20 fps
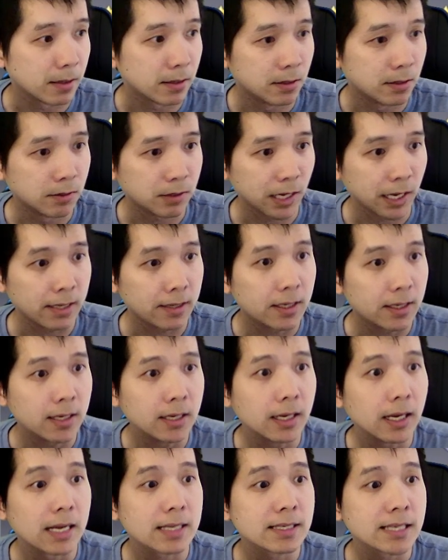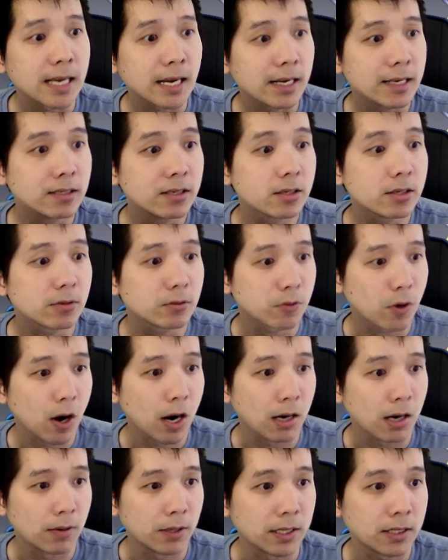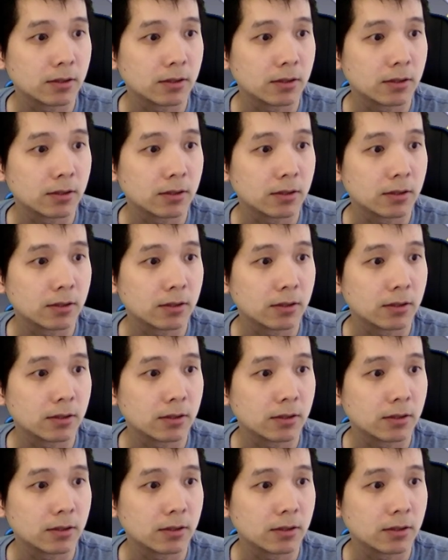okay? And that is just wrong, right? So